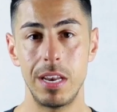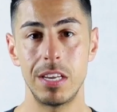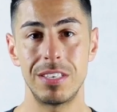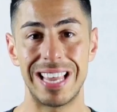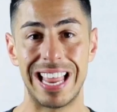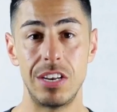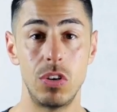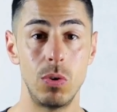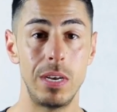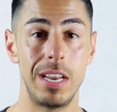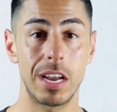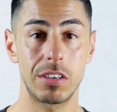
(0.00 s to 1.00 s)
this and
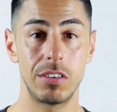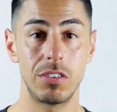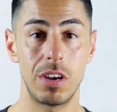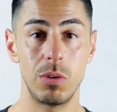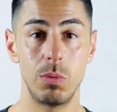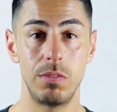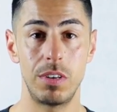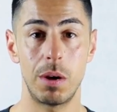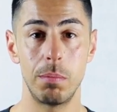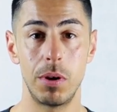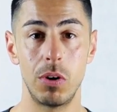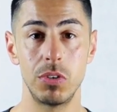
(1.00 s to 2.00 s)
doing the exercise with
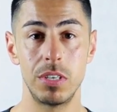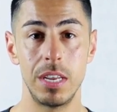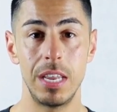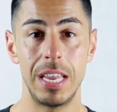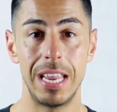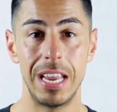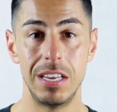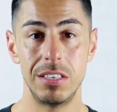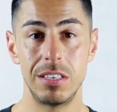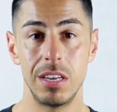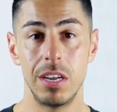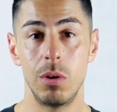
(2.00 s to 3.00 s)
dumbbells is
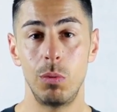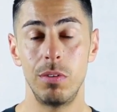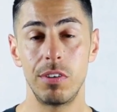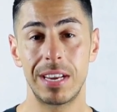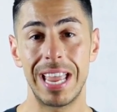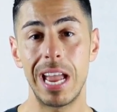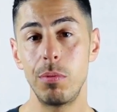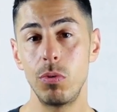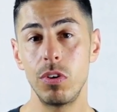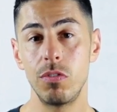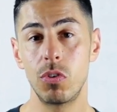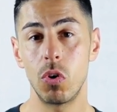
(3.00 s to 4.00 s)
with a cable
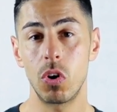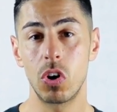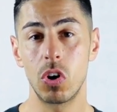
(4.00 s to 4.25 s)
you've got